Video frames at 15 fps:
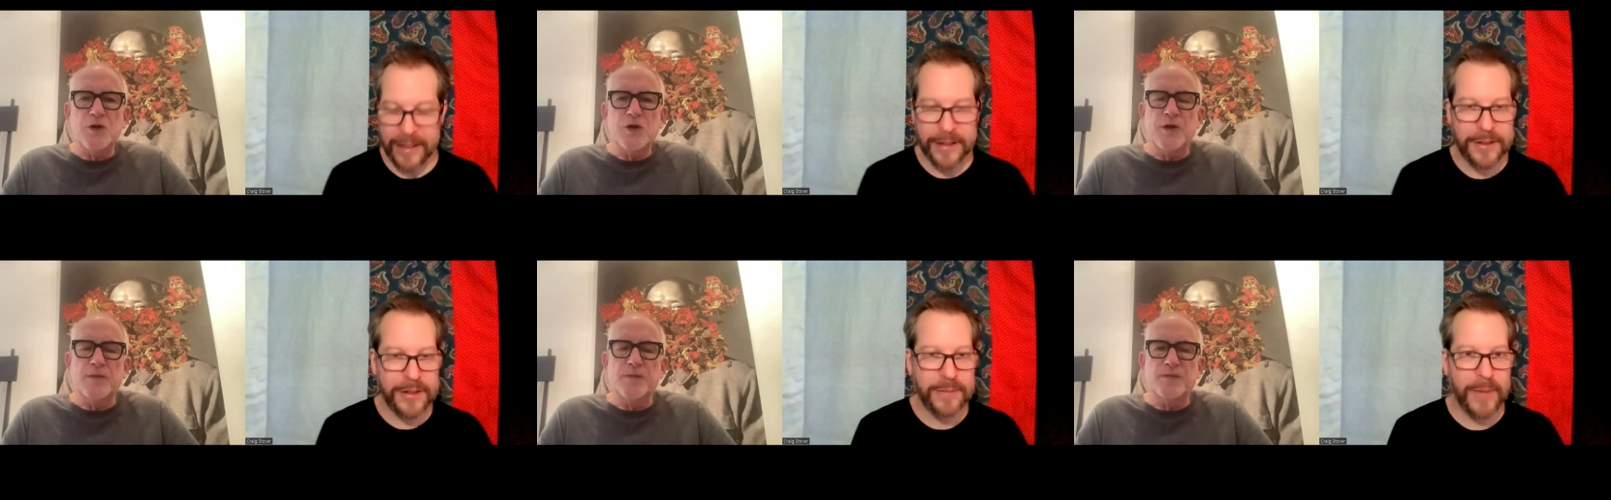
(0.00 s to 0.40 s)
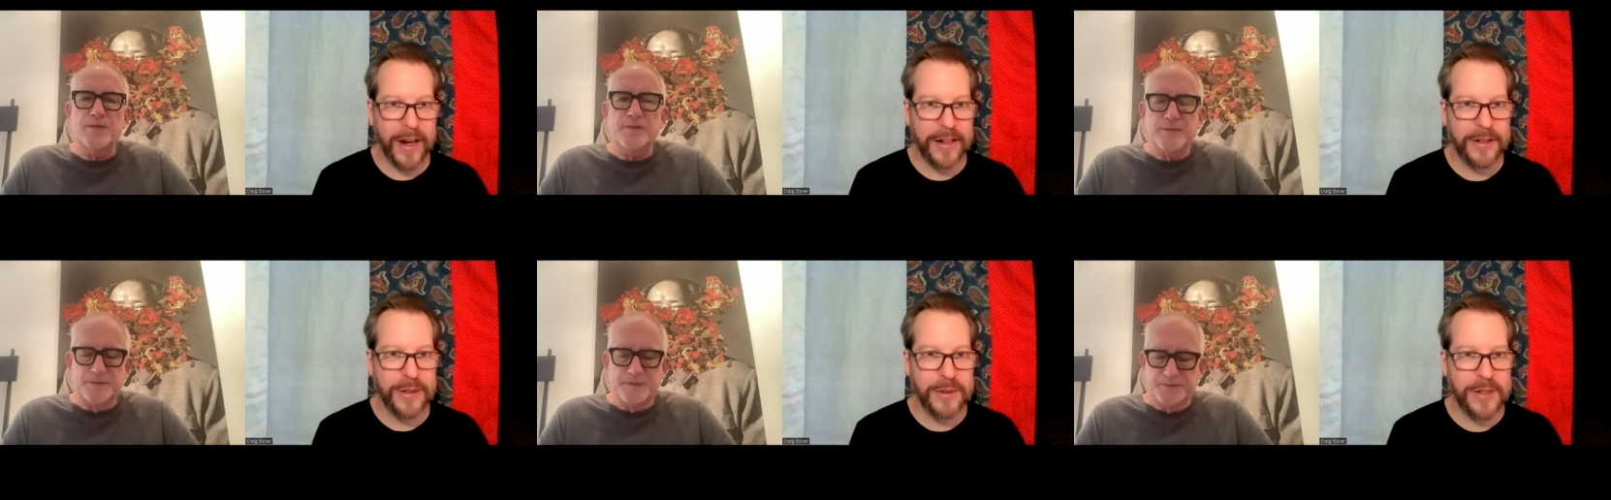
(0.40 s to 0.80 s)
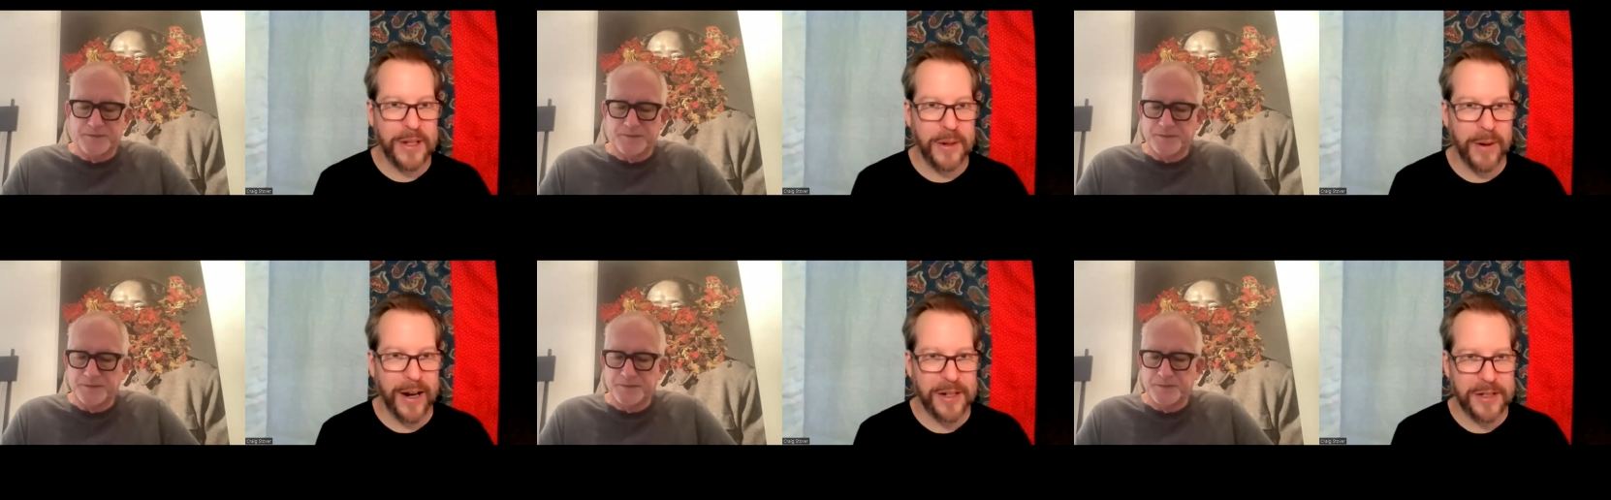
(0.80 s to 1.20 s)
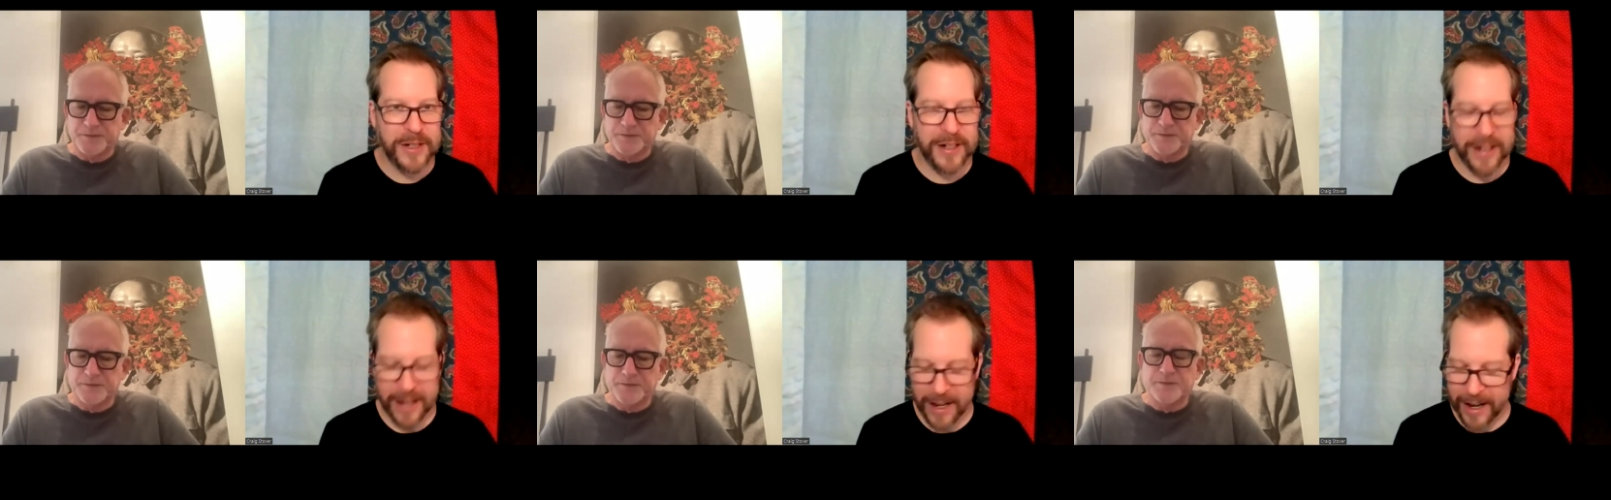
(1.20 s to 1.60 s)
Speaker 1: and this is my doozy
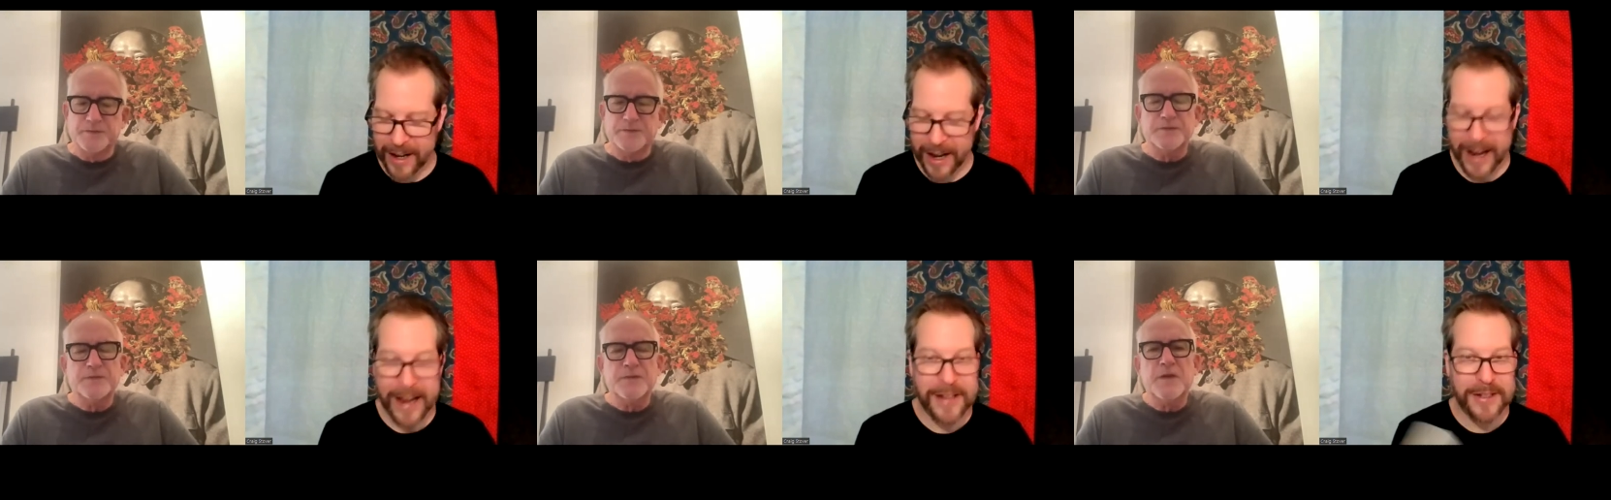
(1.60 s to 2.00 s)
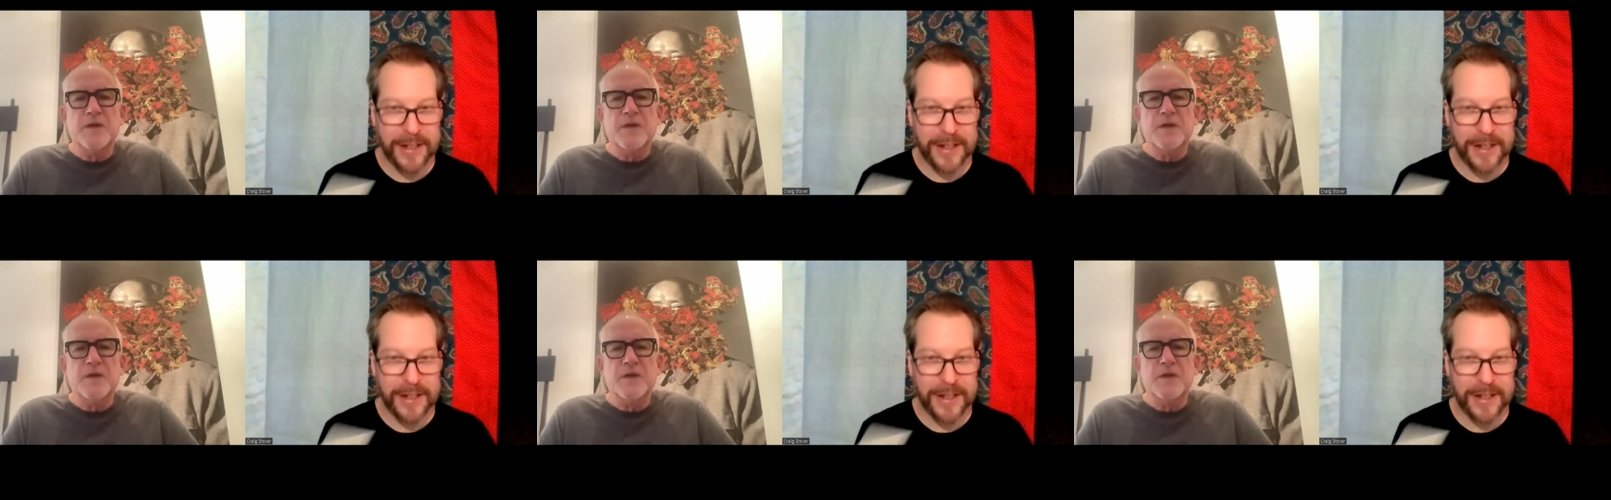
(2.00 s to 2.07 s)
question. Uh, I